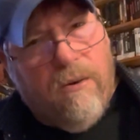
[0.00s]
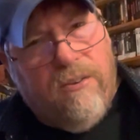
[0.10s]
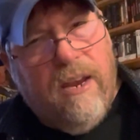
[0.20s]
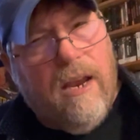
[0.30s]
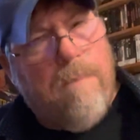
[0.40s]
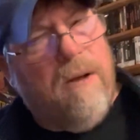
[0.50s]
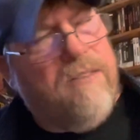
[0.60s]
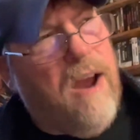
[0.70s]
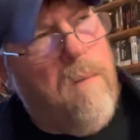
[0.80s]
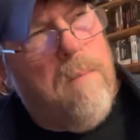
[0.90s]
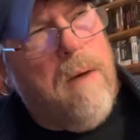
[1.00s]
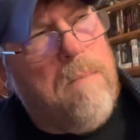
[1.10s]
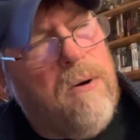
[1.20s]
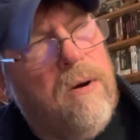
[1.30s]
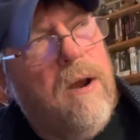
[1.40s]
seeing it, because I
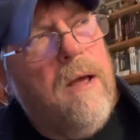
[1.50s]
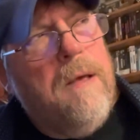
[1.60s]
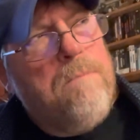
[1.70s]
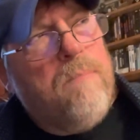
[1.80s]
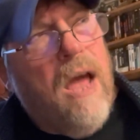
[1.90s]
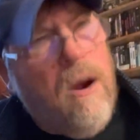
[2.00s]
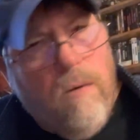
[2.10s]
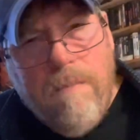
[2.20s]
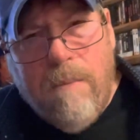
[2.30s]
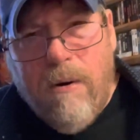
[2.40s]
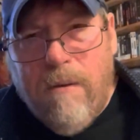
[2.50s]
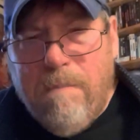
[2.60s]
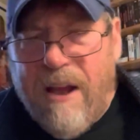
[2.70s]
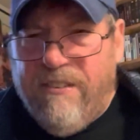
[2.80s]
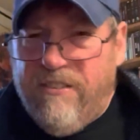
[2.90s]
remember
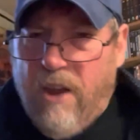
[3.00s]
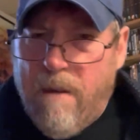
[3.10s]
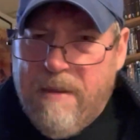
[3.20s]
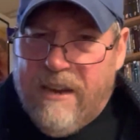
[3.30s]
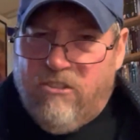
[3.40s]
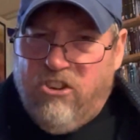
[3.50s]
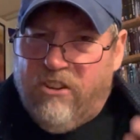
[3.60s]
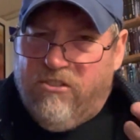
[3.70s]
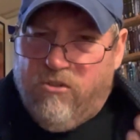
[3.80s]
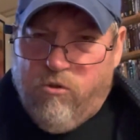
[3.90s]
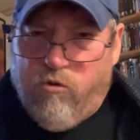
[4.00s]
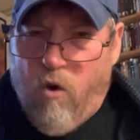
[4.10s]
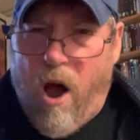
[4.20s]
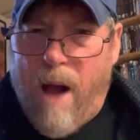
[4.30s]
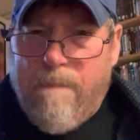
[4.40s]
my stomach just
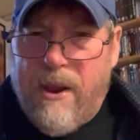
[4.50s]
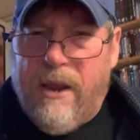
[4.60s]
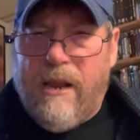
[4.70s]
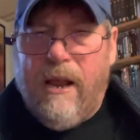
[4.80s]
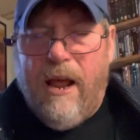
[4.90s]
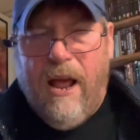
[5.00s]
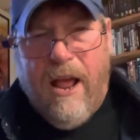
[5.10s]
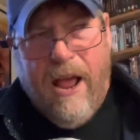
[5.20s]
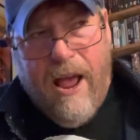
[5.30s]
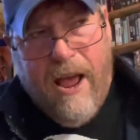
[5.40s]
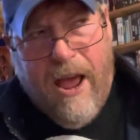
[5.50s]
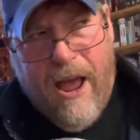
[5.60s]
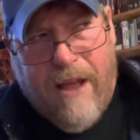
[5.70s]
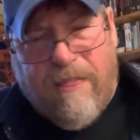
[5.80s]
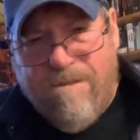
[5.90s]
dropping
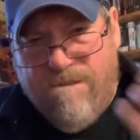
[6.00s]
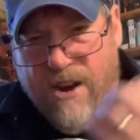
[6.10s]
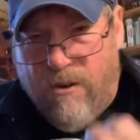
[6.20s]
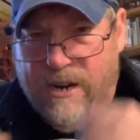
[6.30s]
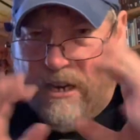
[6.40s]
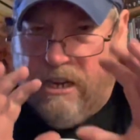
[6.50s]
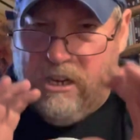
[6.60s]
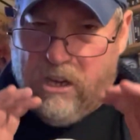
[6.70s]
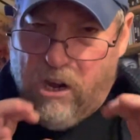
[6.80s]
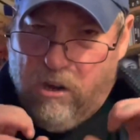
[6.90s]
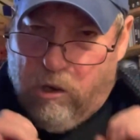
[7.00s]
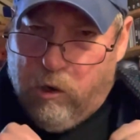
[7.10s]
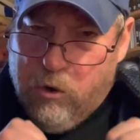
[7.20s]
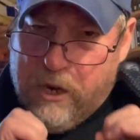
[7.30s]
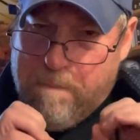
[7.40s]
at the very
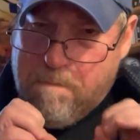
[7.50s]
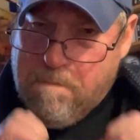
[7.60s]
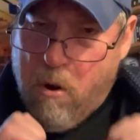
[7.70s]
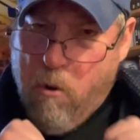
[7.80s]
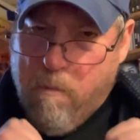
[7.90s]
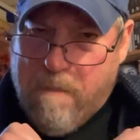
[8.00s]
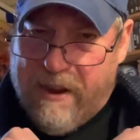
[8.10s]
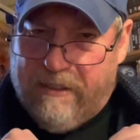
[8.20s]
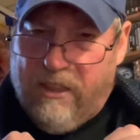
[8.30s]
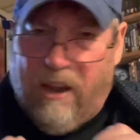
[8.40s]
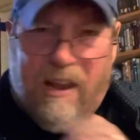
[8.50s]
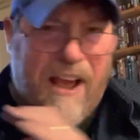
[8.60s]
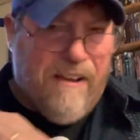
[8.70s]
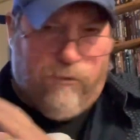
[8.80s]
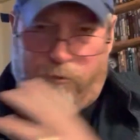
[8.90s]
concluding moment, the
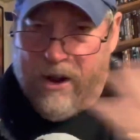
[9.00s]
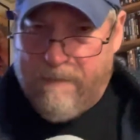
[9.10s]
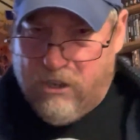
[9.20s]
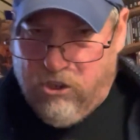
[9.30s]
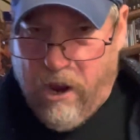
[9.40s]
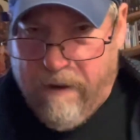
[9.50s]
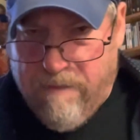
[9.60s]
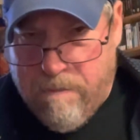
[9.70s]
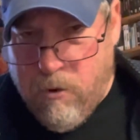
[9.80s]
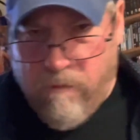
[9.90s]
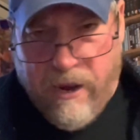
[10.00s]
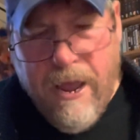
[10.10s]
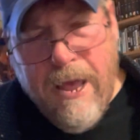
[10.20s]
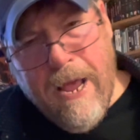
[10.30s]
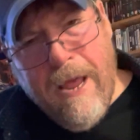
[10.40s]
last framing shot of the movie,
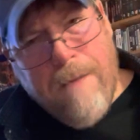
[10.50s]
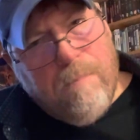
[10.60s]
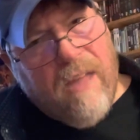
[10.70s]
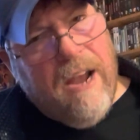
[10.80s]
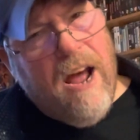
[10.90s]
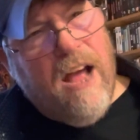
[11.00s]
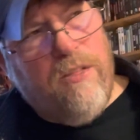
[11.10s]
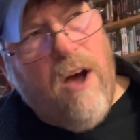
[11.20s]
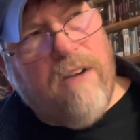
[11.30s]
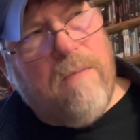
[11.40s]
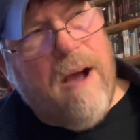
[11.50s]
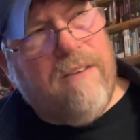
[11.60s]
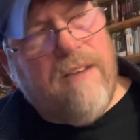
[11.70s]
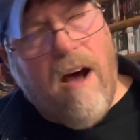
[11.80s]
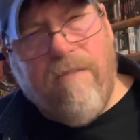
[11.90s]
and I thought to
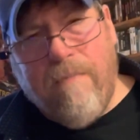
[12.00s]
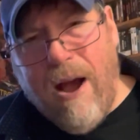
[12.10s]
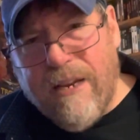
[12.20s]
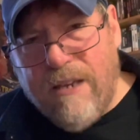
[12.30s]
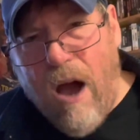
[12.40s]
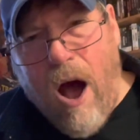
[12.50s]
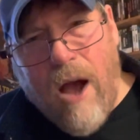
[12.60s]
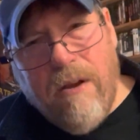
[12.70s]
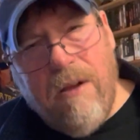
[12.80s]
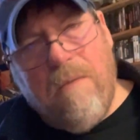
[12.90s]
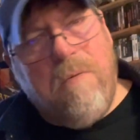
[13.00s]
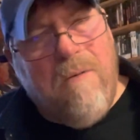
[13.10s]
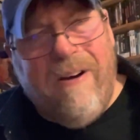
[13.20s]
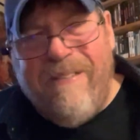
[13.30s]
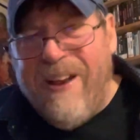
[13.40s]
myself, my God,
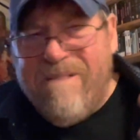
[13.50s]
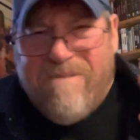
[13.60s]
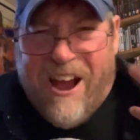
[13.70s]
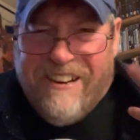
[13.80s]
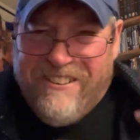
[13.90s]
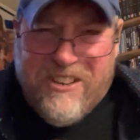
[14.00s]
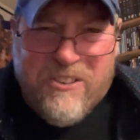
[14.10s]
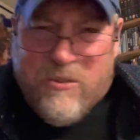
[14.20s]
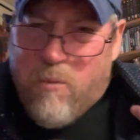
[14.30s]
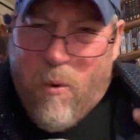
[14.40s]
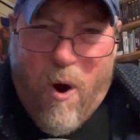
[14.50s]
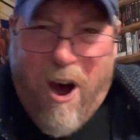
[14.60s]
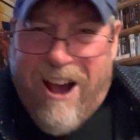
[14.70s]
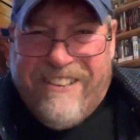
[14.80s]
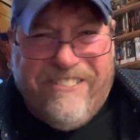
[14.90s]
what have I just
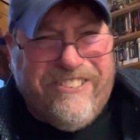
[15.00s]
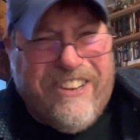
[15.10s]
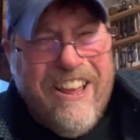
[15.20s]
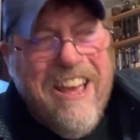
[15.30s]
watched?